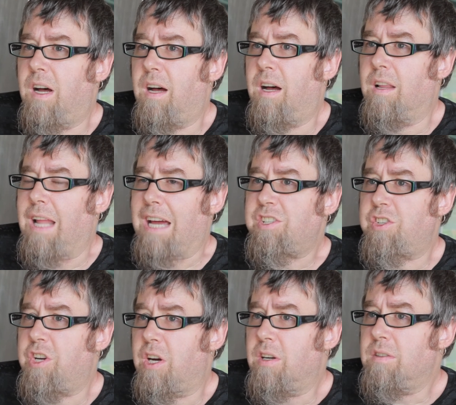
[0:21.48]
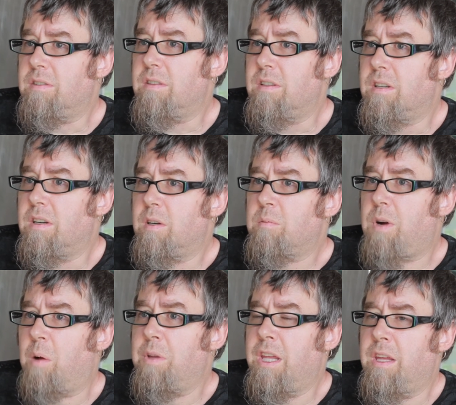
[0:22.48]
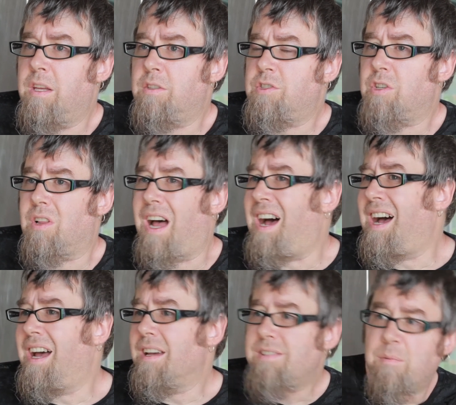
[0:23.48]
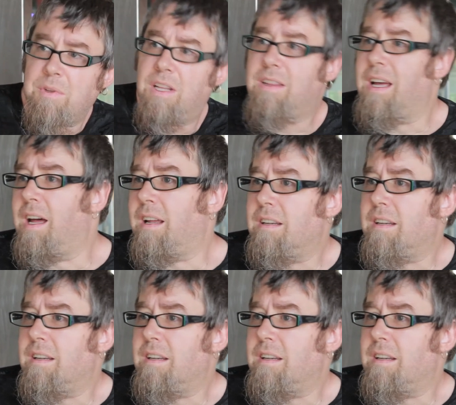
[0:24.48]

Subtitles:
last year, probably in July, something like that.